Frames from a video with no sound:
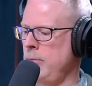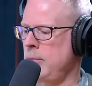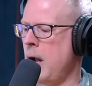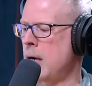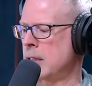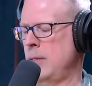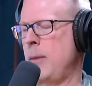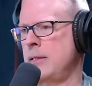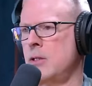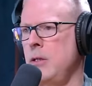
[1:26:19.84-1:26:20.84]
toxic
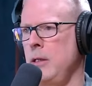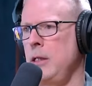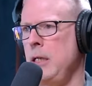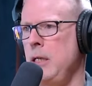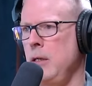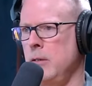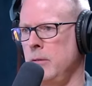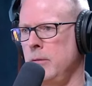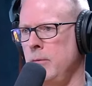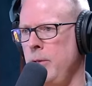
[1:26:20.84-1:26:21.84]
masculinity,
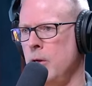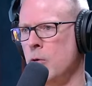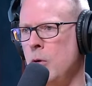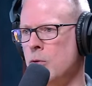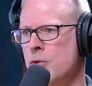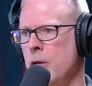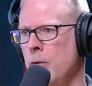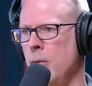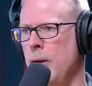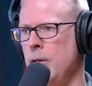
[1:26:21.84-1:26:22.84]
with air quotes
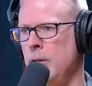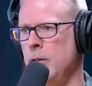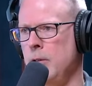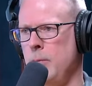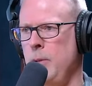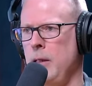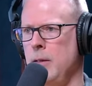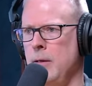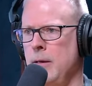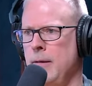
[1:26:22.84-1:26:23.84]
around it. What does that even